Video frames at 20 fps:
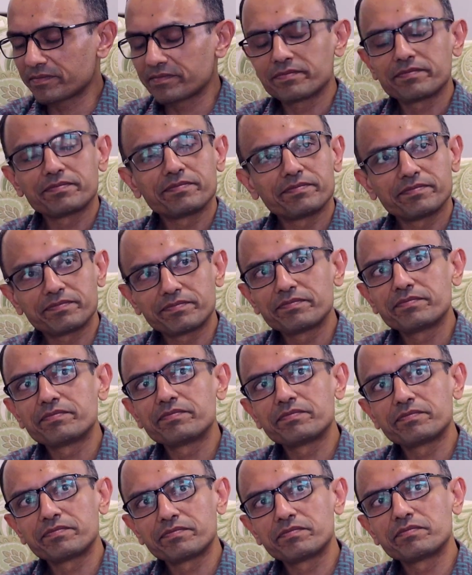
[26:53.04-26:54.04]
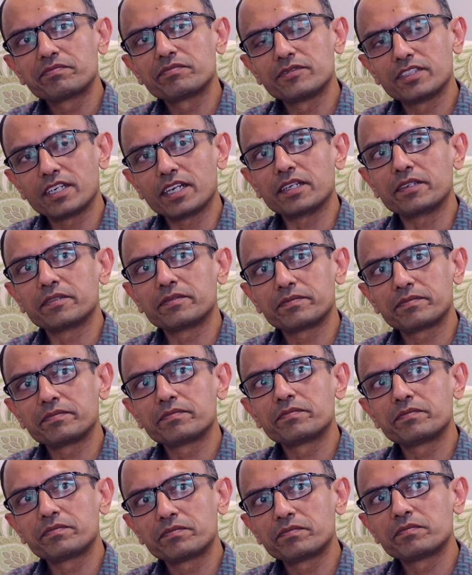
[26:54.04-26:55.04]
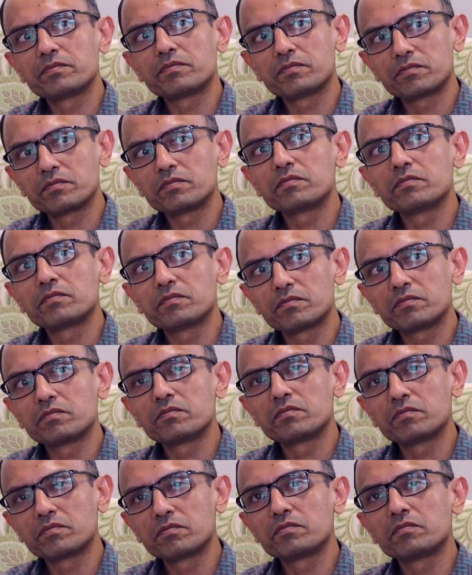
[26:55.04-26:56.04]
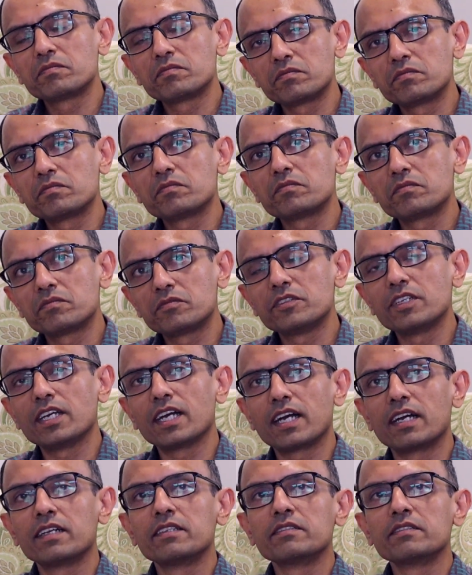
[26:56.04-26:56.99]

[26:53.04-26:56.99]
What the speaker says: before we galvanize this system and bring